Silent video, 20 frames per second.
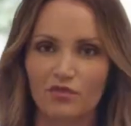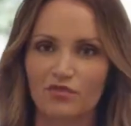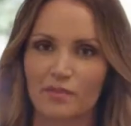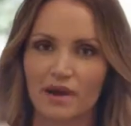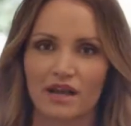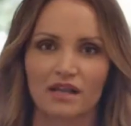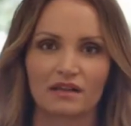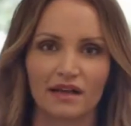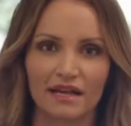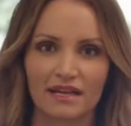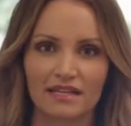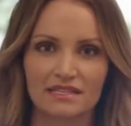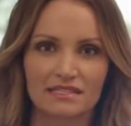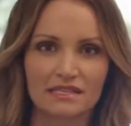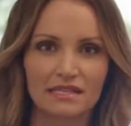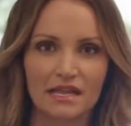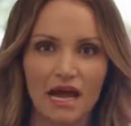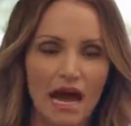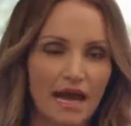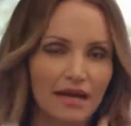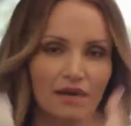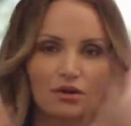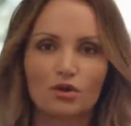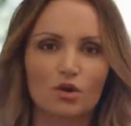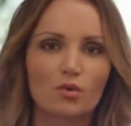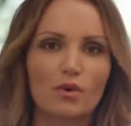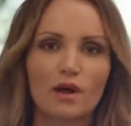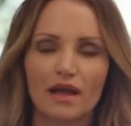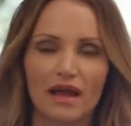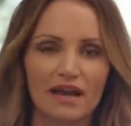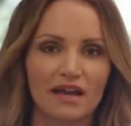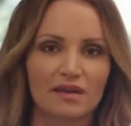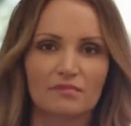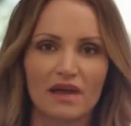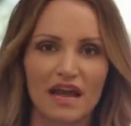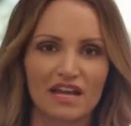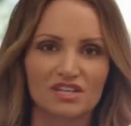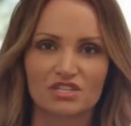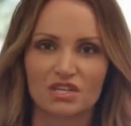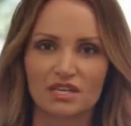it over my clients, and I don't know what kind of
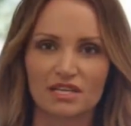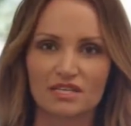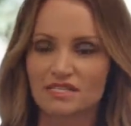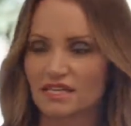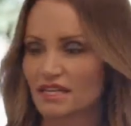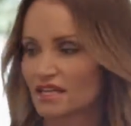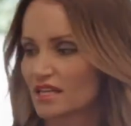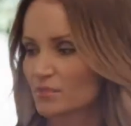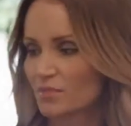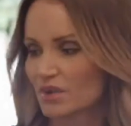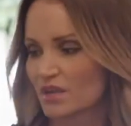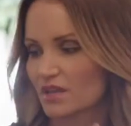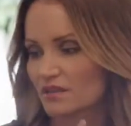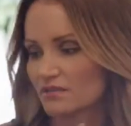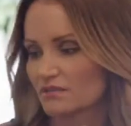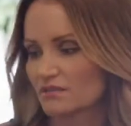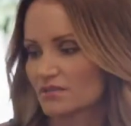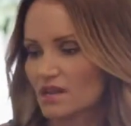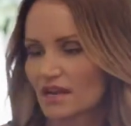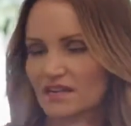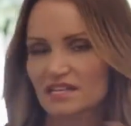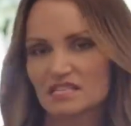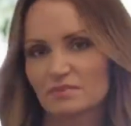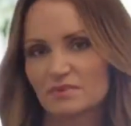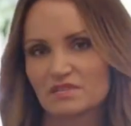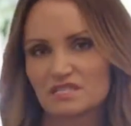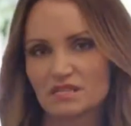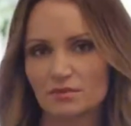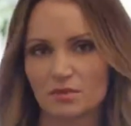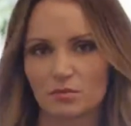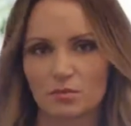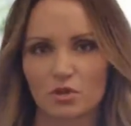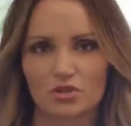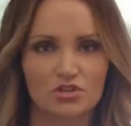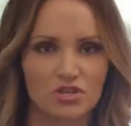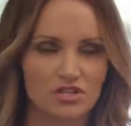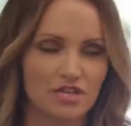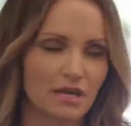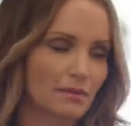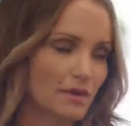magic is in it, but it kind of speeds up the blow
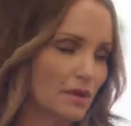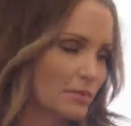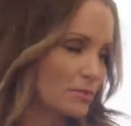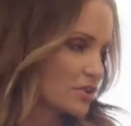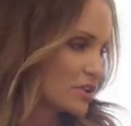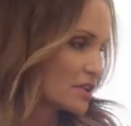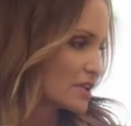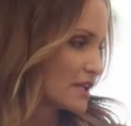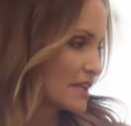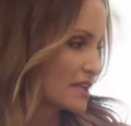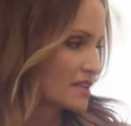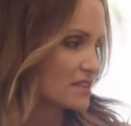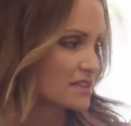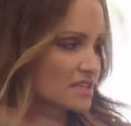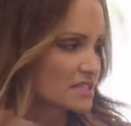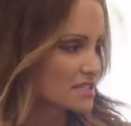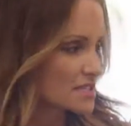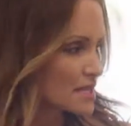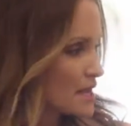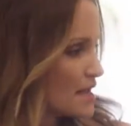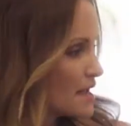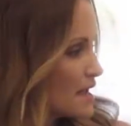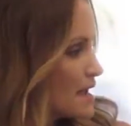dry time, and I'm really liking this.